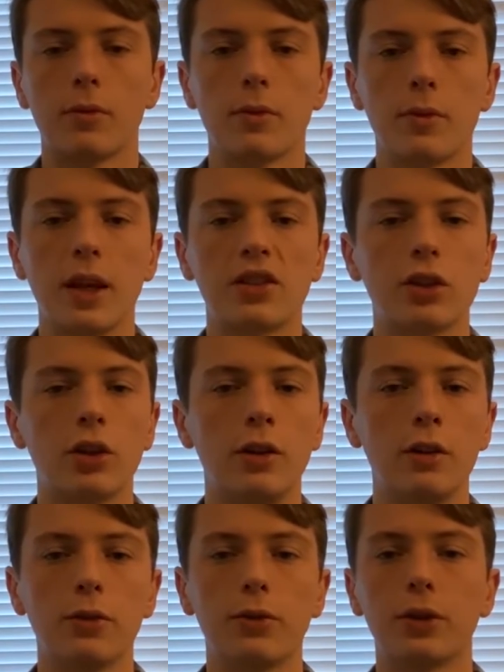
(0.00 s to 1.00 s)
That's
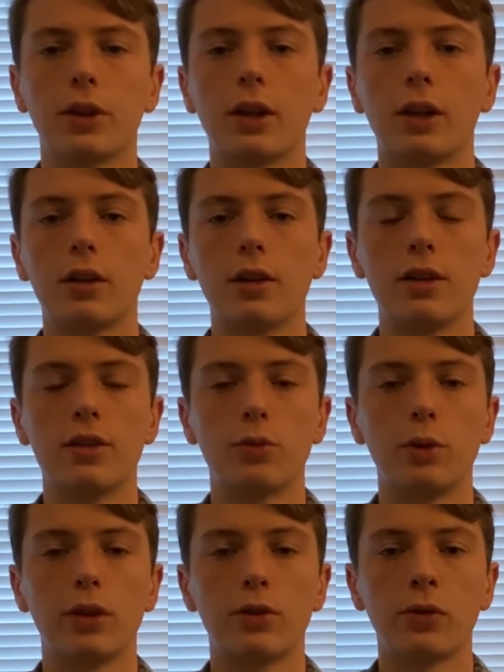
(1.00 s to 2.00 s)
all for this
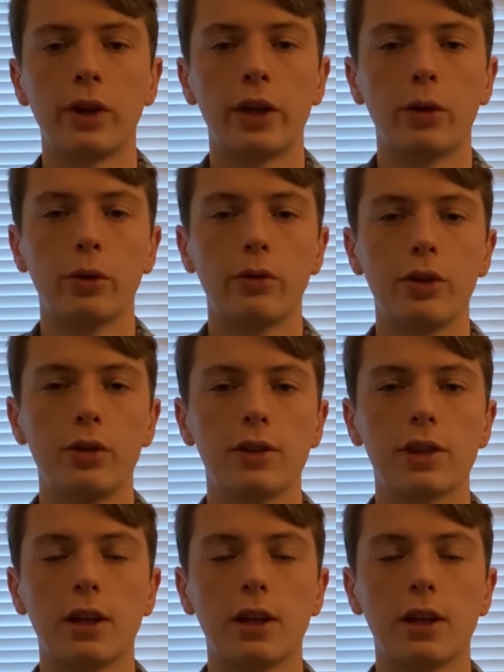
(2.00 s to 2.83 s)
week's flannel reviews.